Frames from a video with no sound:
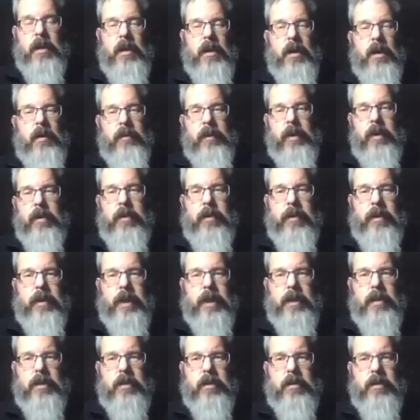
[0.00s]
of all the
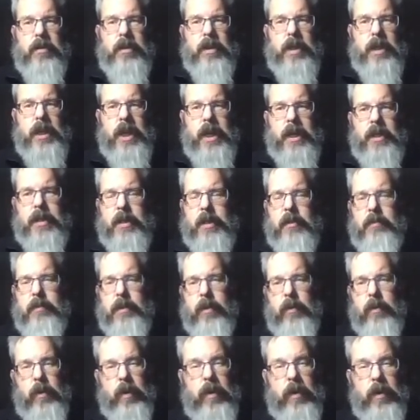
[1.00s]
things that are selected,
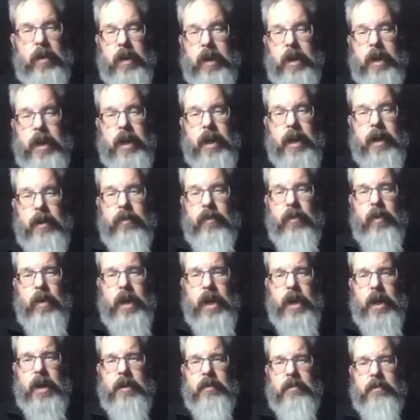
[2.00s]
but we're only going to have one
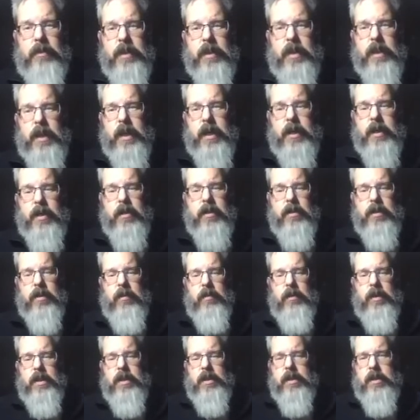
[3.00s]
item selected, so
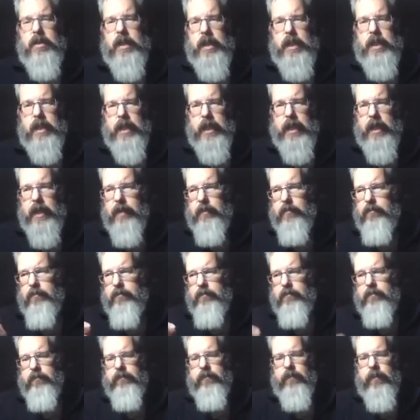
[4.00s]
we just need to get
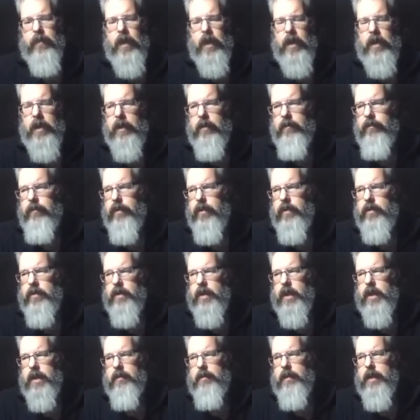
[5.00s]
that first
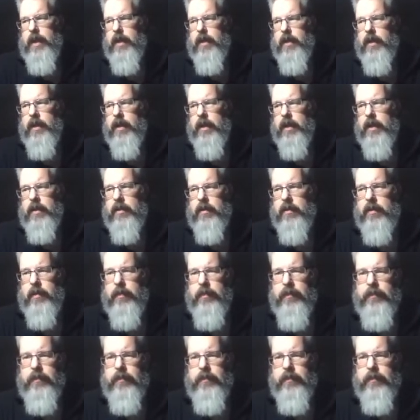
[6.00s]
item out of the list.